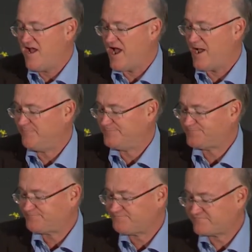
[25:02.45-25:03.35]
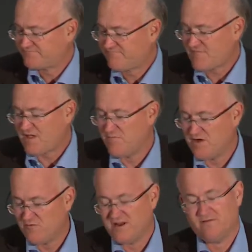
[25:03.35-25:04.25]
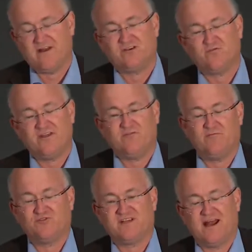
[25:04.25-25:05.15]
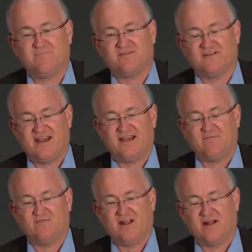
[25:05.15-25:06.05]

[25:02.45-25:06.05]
Um, but about a 23% uptake in,